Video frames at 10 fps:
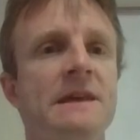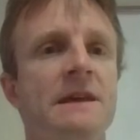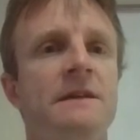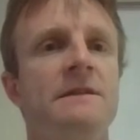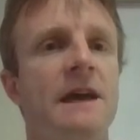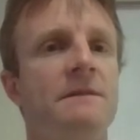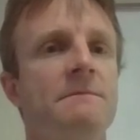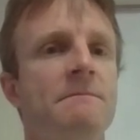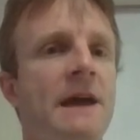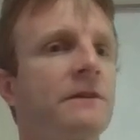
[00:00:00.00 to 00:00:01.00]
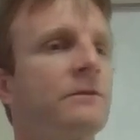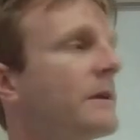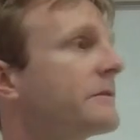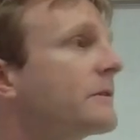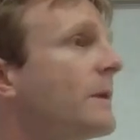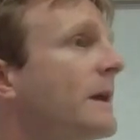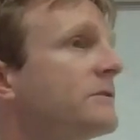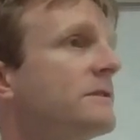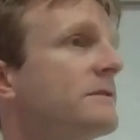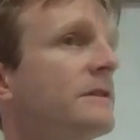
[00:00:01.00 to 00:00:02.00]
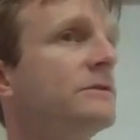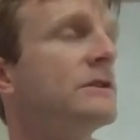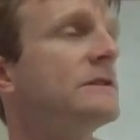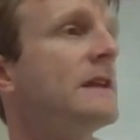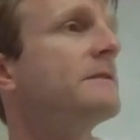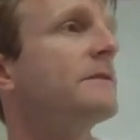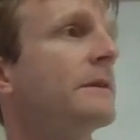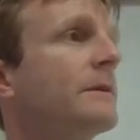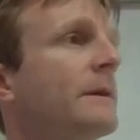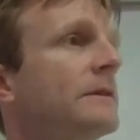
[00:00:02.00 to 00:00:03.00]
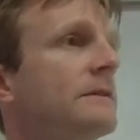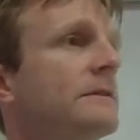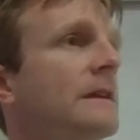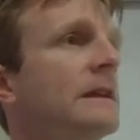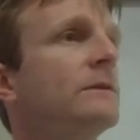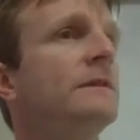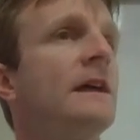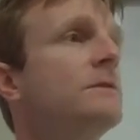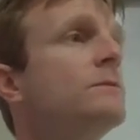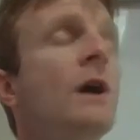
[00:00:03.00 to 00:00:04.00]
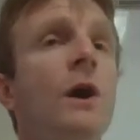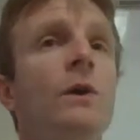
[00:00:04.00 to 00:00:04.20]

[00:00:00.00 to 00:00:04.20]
then Maxwell's equations are just tensor equations. And then you know